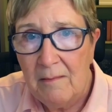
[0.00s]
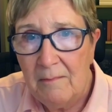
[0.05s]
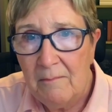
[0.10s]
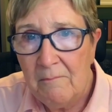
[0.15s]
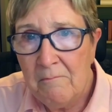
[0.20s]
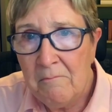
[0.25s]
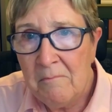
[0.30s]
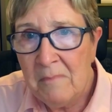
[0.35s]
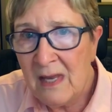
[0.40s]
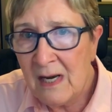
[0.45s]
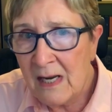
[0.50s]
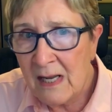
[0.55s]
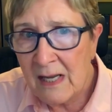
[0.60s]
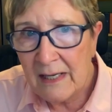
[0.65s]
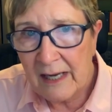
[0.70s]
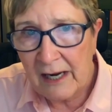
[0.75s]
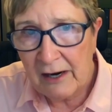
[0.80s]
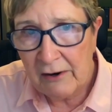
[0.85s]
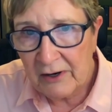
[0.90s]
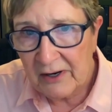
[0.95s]
Many
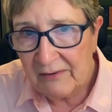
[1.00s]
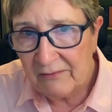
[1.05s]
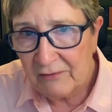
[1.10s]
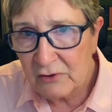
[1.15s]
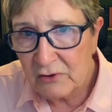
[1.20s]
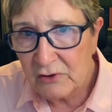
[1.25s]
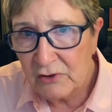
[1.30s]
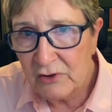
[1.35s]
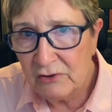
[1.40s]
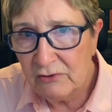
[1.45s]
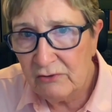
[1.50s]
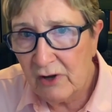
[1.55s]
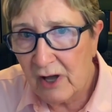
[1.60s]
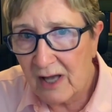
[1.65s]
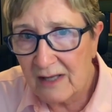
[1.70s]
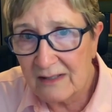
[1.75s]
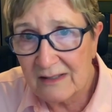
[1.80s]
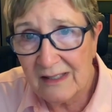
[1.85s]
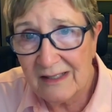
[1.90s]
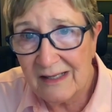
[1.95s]
caregivers do
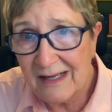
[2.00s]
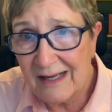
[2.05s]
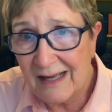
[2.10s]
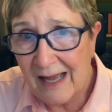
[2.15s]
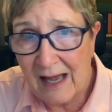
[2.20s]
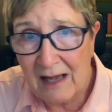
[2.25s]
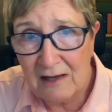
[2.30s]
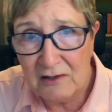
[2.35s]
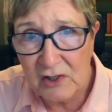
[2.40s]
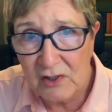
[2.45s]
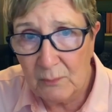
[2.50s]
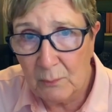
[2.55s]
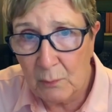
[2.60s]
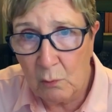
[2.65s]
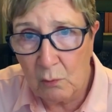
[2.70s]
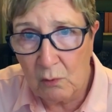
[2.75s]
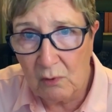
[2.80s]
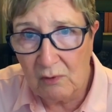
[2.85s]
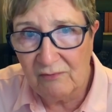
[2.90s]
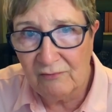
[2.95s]
not seek out
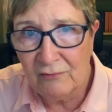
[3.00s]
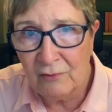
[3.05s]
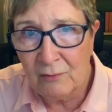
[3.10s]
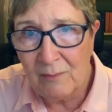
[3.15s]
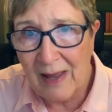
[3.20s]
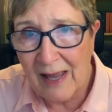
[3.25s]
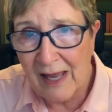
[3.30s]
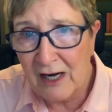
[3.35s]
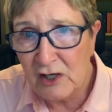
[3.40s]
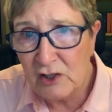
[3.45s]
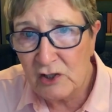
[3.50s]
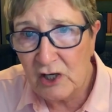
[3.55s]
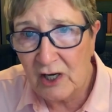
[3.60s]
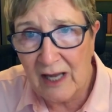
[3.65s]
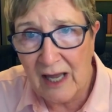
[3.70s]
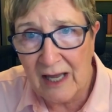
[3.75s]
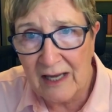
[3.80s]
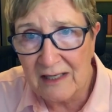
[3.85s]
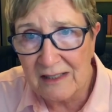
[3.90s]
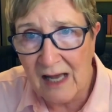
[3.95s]
support for managing
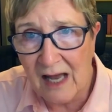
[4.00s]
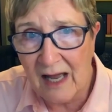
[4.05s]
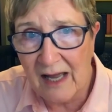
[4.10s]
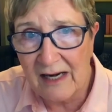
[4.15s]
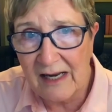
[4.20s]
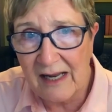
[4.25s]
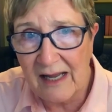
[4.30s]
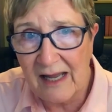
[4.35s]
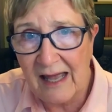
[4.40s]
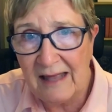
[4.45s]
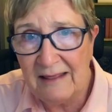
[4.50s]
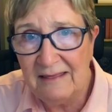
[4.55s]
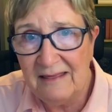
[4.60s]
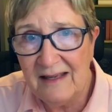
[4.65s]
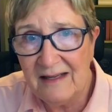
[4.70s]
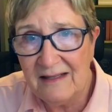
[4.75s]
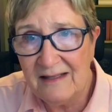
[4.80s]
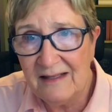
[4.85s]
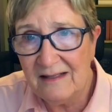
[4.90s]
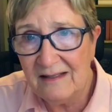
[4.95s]
anxiety, and
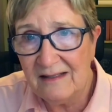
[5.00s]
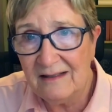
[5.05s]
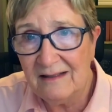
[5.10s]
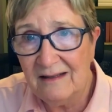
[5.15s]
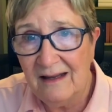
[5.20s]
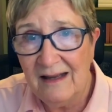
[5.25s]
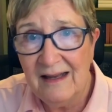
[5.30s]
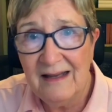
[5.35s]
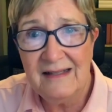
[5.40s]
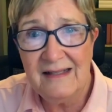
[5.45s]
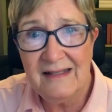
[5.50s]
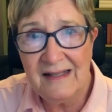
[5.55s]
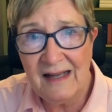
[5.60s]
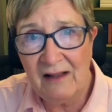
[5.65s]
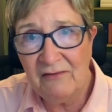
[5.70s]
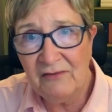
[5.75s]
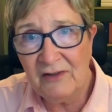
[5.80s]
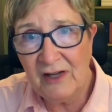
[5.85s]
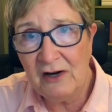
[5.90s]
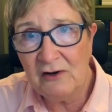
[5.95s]
this
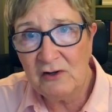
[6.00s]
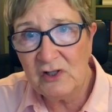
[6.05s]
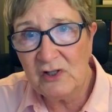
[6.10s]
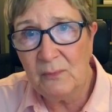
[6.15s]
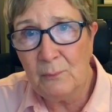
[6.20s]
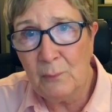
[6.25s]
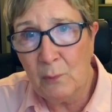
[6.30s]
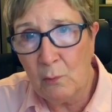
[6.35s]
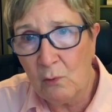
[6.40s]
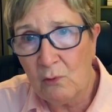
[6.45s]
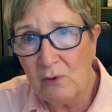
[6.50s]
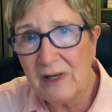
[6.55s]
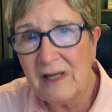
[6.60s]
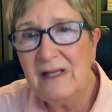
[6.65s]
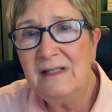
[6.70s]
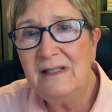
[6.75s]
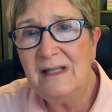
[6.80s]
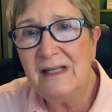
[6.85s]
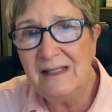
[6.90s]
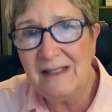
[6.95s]
self-care support
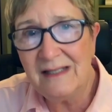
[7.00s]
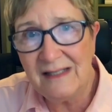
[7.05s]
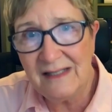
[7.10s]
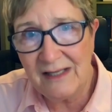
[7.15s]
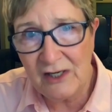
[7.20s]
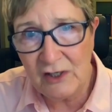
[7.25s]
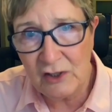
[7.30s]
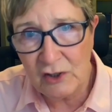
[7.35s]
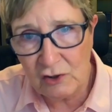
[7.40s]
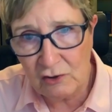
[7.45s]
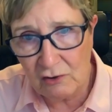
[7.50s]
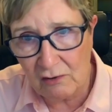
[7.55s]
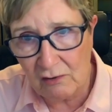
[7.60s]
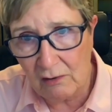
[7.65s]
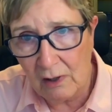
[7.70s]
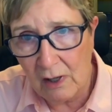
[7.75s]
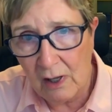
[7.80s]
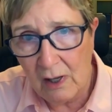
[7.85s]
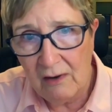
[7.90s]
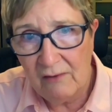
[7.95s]
is
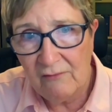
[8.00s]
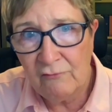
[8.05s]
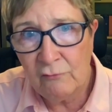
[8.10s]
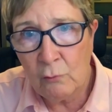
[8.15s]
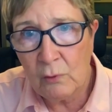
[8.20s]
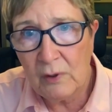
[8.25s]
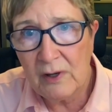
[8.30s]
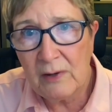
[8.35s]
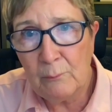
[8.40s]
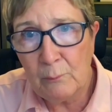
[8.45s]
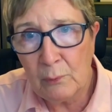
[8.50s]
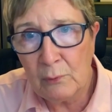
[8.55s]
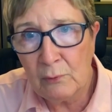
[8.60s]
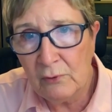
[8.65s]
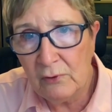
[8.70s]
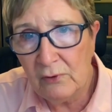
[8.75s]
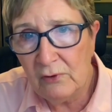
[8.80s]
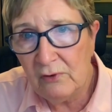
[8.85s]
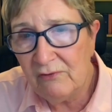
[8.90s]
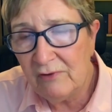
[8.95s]
essential for
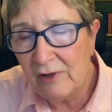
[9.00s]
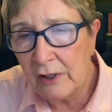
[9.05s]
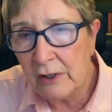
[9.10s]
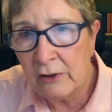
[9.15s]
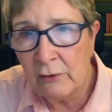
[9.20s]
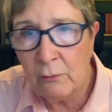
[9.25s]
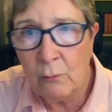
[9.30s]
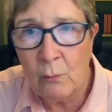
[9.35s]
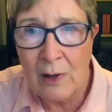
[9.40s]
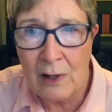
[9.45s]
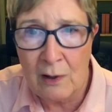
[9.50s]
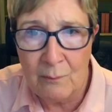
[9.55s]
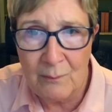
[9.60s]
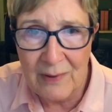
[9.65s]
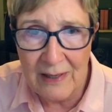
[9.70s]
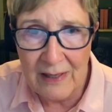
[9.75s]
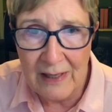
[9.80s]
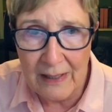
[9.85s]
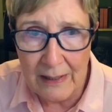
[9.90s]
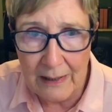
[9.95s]
improving your
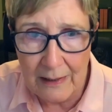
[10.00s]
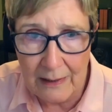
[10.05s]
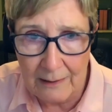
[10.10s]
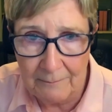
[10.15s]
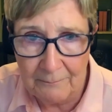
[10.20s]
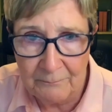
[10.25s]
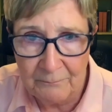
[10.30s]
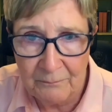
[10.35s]
well-being.